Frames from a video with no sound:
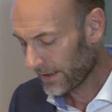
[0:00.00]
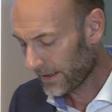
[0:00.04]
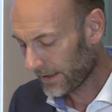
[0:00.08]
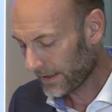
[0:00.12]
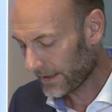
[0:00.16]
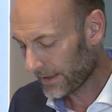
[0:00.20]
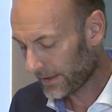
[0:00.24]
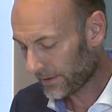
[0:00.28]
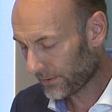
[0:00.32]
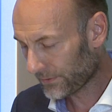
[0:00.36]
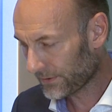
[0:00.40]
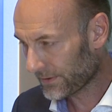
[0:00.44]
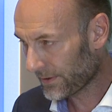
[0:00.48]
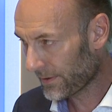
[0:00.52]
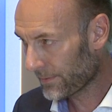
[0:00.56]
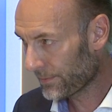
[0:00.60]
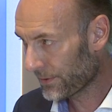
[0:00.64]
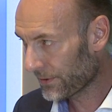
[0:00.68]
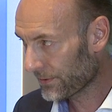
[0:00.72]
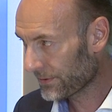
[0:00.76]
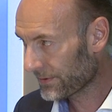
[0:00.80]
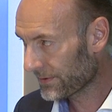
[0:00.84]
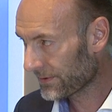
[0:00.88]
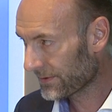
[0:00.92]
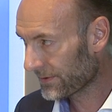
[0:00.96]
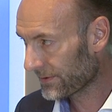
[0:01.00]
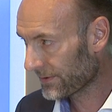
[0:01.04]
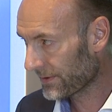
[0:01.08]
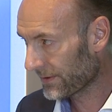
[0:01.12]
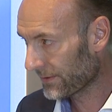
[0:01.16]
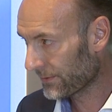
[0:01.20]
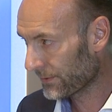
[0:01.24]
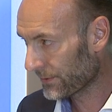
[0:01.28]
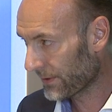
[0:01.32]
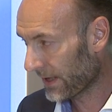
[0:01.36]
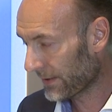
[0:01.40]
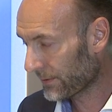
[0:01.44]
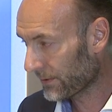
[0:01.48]
He contributes
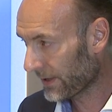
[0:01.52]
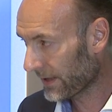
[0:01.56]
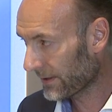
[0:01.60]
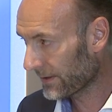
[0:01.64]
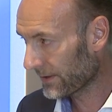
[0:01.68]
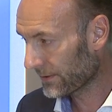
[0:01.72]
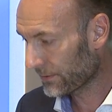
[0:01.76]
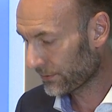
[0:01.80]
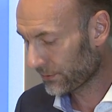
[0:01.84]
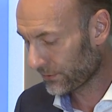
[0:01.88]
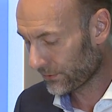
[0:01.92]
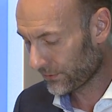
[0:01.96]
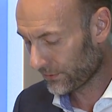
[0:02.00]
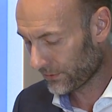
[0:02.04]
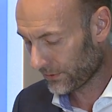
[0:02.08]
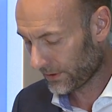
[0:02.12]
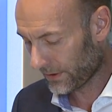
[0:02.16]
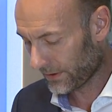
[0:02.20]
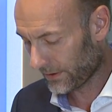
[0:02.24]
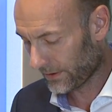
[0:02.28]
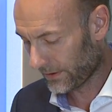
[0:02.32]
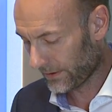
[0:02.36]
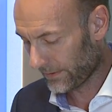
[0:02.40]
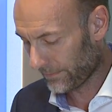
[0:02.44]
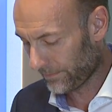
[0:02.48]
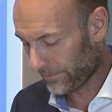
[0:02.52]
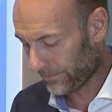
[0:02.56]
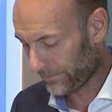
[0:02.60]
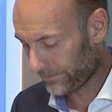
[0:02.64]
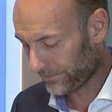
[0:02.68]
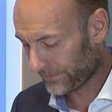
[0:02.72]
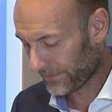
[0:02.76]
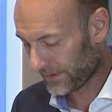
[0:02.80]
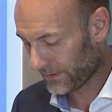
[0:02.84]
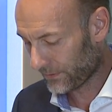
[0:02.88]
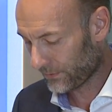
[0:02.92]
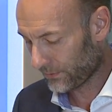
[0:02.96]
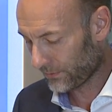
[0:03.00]
regularly
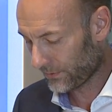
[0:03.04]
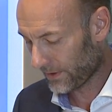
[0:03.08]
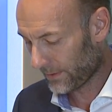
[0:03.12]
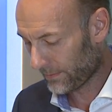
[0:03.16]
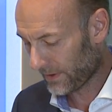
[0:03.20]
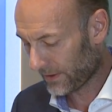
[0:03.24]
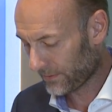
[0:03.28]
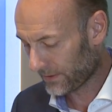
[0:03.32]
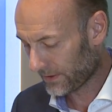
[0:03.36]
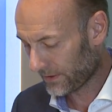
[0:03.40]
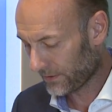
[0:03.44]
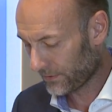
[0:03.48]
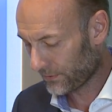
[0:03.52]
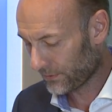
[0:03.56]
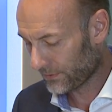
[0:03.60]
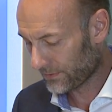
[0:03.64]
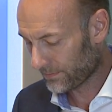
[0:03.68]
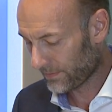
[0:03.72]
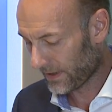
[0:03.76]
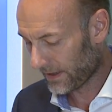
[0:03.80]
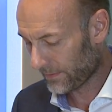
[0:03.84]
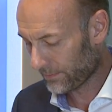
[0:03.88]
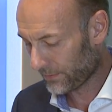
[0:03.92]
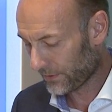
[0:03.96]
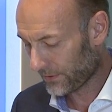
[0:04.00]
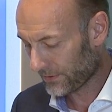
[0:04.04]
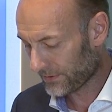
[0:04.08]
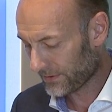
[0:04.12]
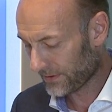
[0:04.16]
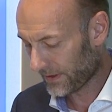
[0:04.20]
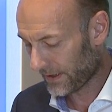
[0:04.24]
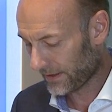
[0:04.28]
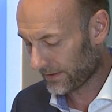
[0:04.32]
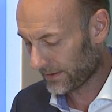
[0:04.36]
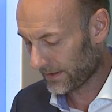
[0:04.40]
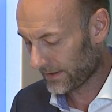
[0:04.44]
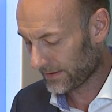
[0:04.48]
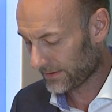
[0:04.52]
to American newspapers
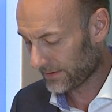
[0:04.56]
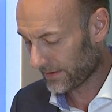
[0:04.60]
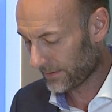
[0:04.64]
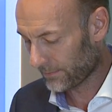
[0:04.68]
and is